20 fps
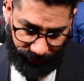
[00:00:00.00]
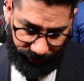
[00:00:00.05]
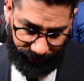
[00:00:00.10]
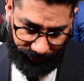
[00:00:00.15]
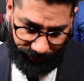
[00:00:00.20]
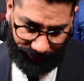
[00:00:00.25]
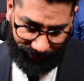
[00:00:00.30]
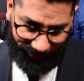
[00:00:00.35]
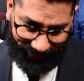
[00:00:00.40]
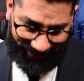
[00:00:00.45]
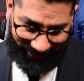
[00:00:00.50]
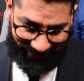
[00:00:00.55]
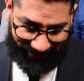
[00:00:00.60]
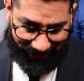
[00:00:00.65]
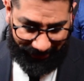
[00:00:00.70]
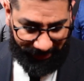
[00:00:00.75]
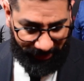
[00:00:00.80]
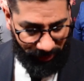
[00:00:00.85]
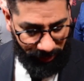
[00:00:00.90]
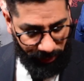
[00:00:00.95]
instead?
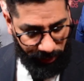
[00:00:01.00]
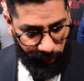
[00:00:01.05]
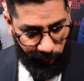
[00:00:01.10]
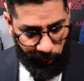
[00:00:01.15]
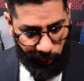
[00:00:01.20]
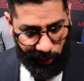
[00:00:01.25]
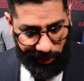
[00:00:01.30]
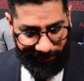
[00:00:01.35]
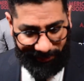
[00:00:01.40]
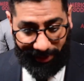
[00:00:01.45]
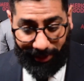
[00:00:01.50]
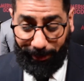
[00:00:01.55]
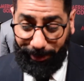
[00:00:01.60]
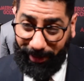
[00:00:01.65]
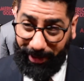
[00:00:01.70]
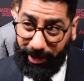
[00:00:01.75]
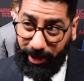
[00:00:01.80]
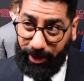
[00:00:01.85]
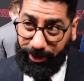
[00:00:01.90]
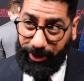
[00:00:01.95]
Ooh, if I
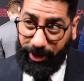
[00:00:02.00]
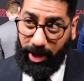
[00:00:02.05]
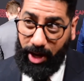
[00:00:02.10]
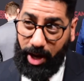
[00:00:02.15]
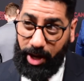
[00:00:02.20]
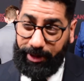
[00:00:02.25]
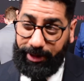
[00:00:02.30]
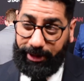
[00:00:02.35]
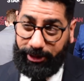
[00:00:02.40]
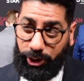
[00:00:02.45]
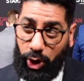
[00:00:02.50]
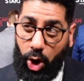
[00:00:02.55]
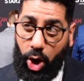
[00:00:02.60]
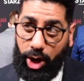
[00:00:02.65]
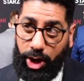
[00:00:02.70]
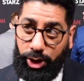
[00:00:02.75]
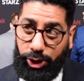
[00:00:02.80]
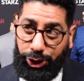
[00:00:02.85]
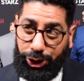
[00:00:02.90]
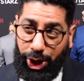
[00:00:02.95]
could play another god that's
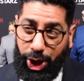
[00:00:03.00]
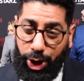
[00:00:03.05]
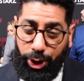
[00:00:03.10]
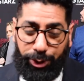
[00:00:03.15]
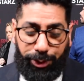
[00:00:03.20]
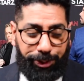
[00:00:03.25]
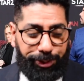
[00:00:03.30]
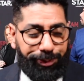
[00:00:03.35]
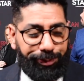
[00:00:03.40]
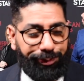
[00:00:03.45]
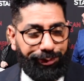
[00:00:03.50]
on our show?